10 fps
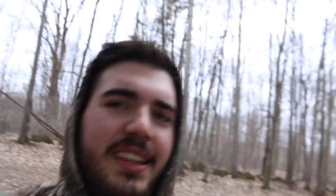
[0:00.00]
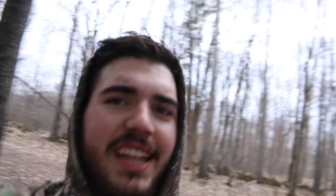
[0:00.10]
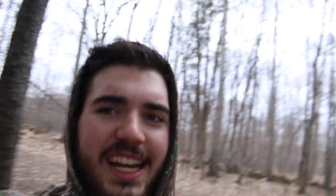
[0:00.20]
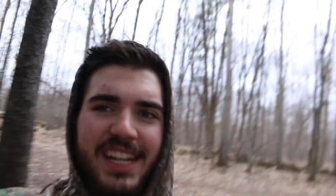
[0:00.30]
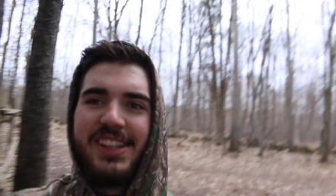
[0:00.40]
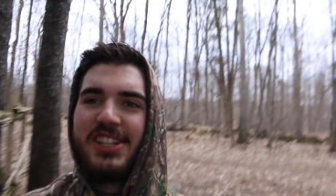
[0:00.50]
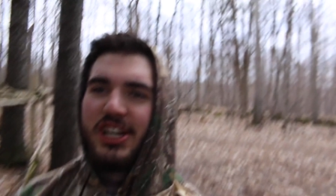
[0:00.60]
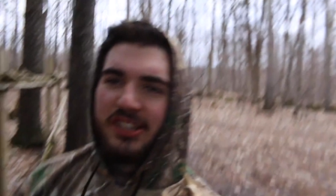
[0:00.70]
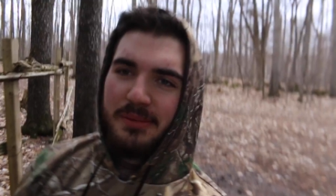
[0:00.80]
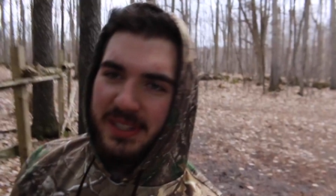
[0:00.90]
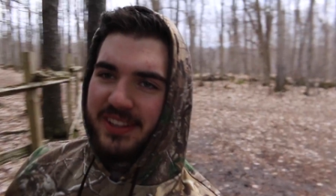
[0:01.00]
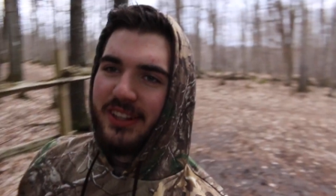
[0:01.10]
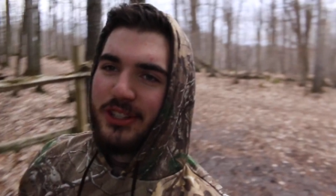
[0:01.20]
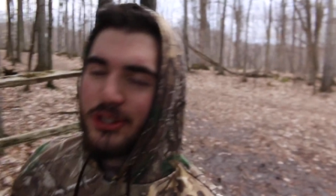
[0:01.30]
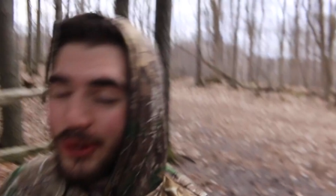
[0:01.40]
Ladies and gentlemen,
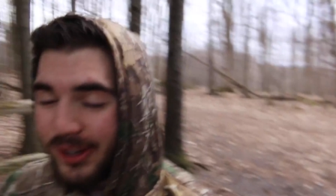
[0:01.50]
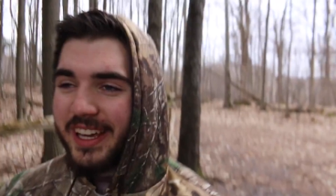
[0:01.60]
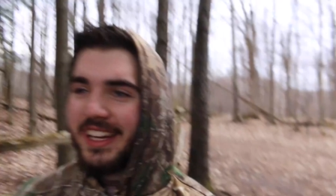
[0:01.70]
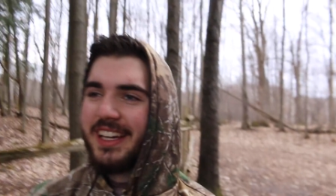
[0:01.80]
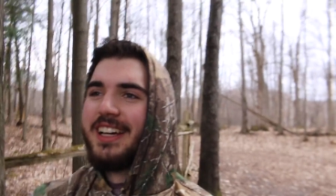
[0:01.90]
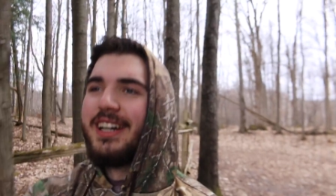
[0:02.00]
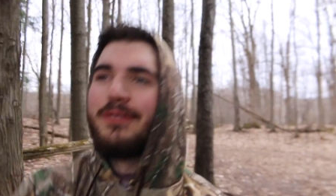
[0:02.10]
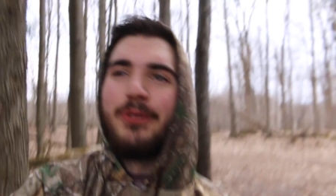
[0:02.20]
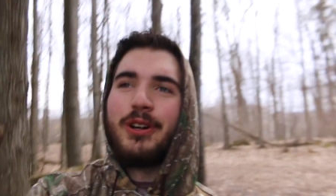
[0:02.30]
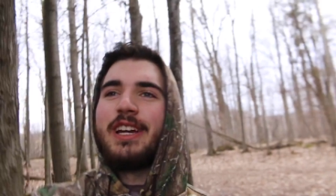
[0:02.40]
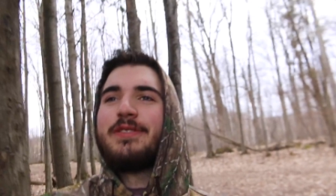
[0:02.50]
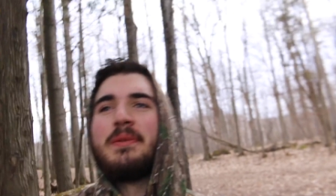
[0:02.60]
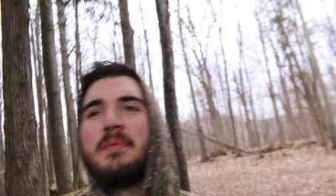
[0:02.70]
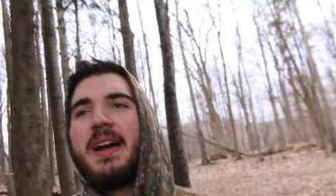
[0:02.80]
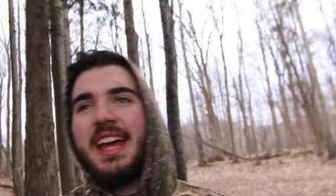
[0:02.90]
the joy of working
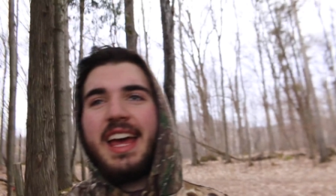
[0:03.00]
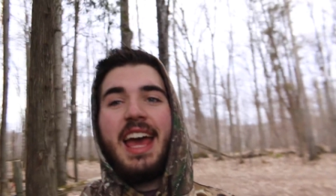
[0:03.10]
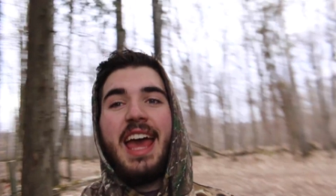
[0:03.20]
from